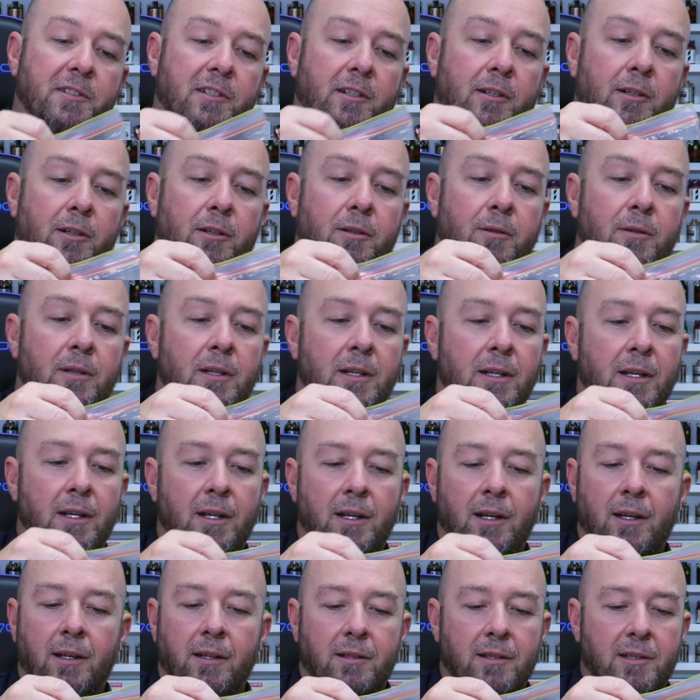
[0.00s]
So
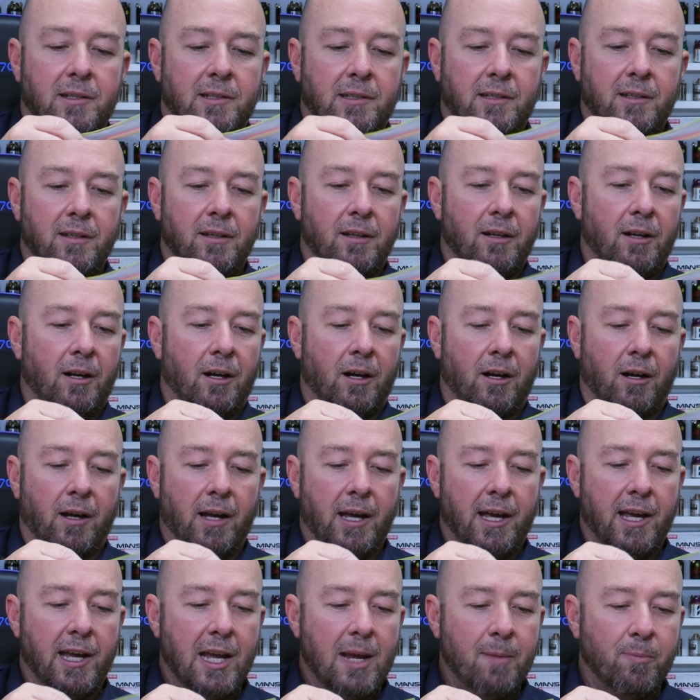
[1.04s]
just
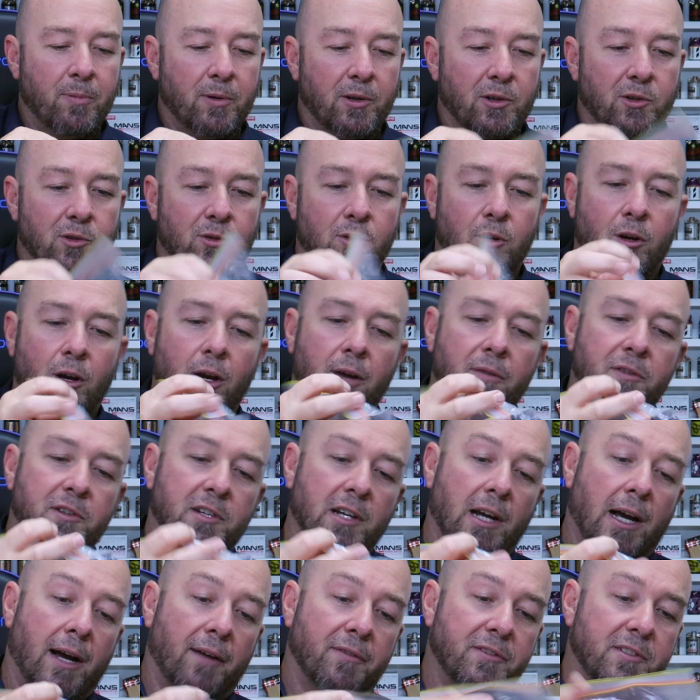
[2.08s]
a heap of drive
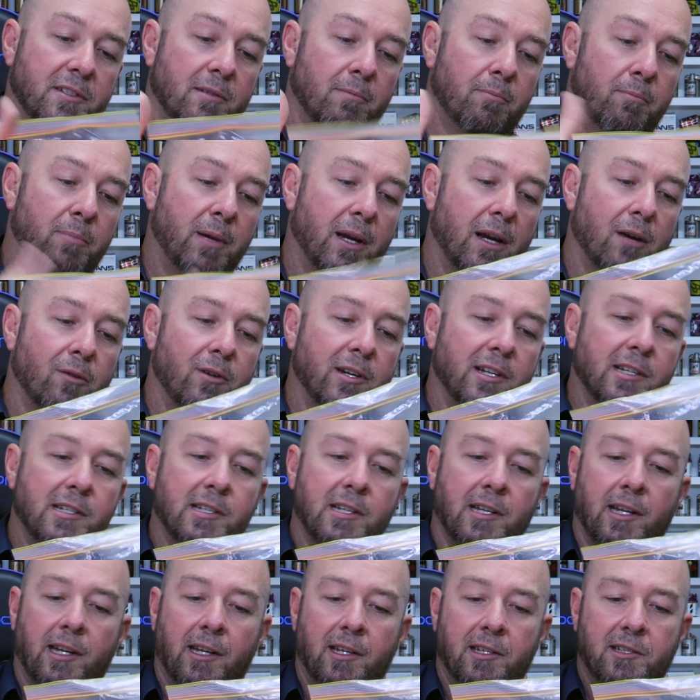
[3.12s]
shafts, some bearings
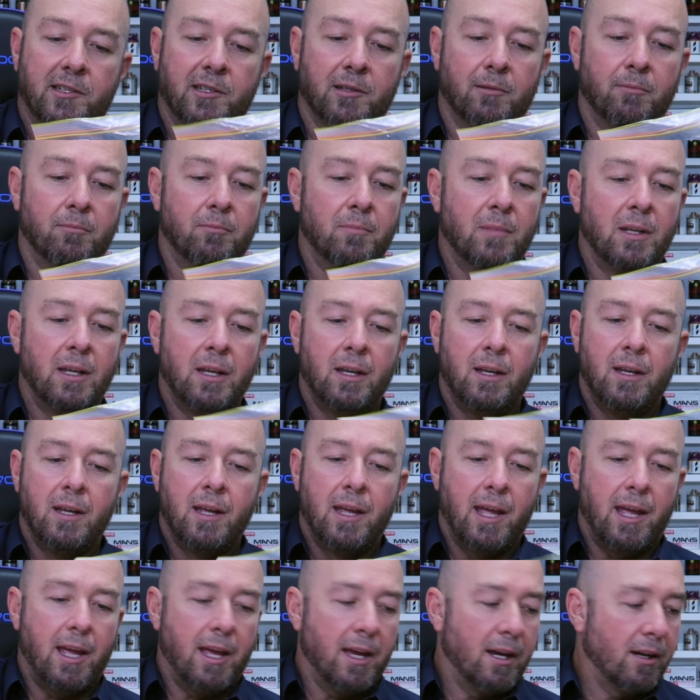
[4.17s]
in here, some
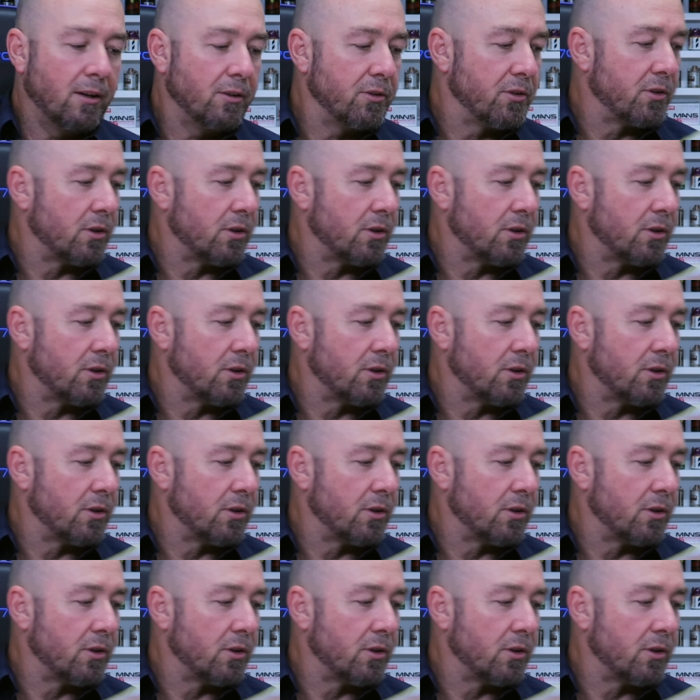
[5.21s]
out